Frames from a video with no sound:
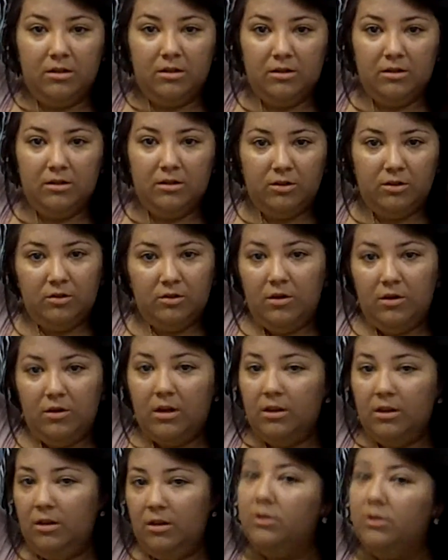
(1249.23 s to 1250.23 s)
So you
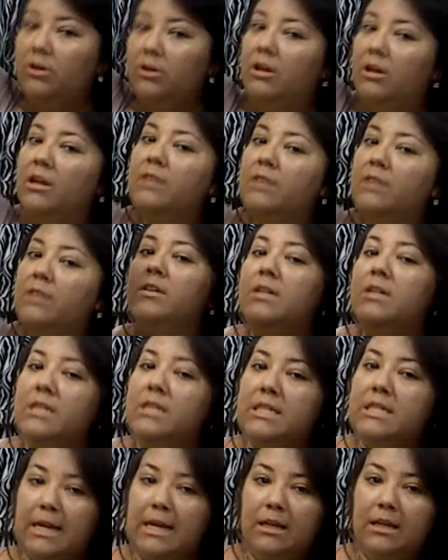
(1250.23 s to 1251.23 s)
either leave it
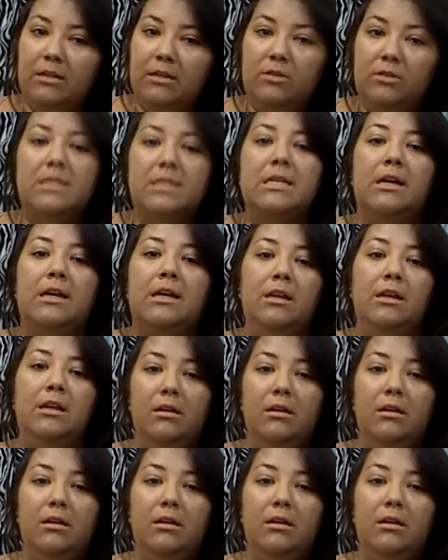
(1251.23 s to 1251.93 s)
just hanging to the side.